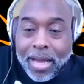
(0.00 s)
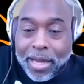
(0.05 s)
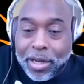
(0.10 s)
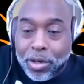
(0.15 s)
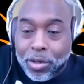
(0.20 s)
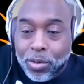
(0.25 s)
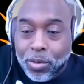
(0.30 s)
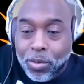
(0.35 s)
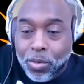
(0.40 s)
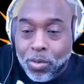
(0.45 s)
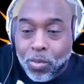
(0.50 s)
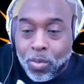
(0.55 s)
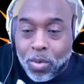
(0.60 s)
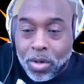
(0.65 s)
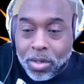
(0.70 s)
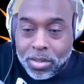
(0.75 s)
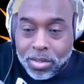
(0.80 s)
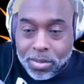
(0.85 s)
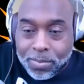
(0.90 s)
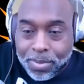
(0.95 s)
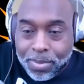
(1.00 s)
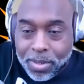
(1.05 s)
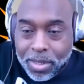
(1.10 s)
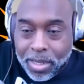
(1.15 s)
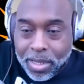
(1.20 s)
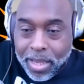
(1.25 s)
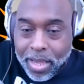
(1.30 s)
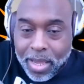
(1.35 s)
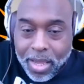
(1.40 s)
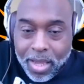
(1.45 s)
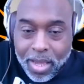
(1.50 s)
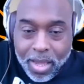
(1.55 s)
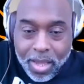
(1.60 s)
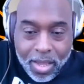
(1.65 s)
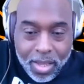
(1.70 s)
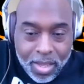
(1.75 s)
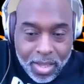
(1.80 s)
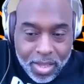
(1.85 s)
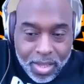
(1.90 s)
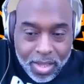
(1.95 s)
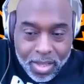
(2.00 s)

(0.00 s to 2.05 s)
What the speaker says: I do want to play